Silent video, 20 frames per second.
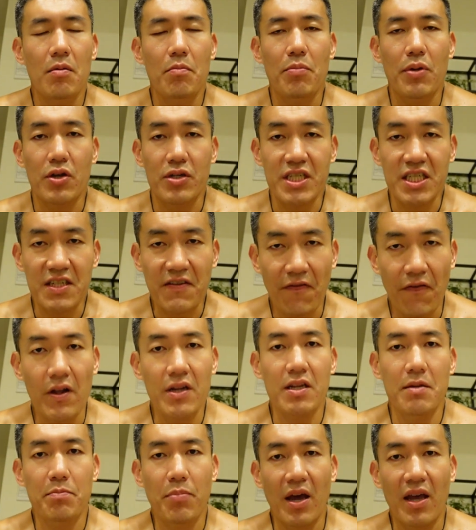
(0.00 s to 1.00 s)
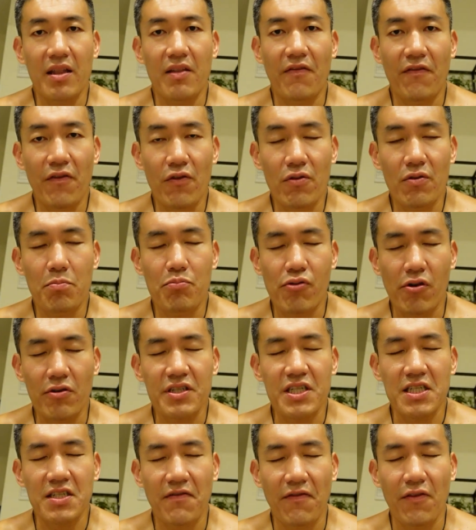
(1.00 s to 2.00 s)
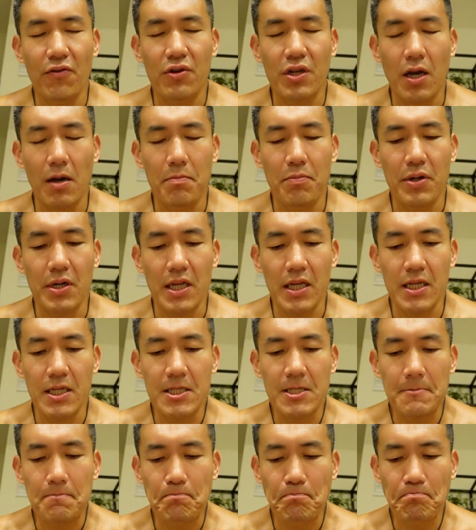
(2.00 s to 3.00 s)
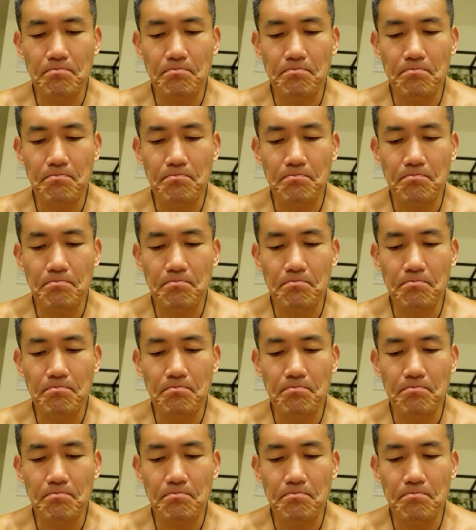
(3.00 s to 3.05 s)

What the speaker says: because it's funded by the food processed food companies,